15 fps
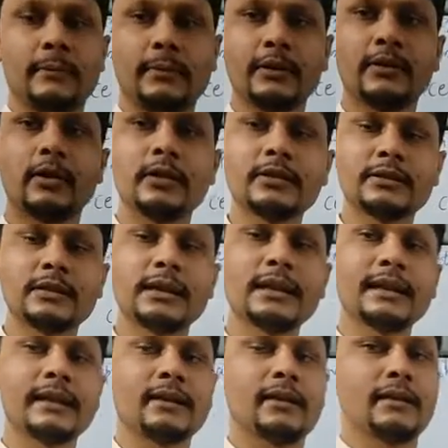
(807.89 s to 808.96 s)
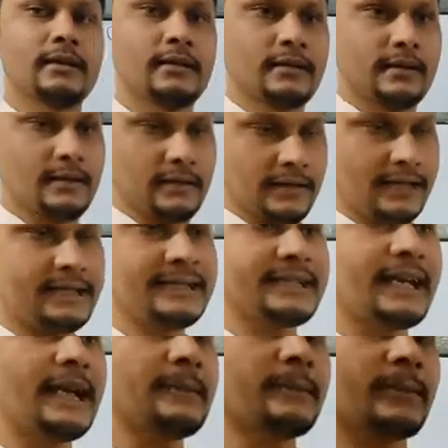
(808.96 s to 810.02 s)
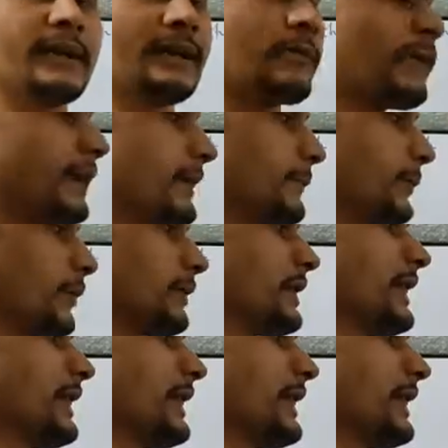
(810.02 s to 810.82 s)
because the enzyme required for the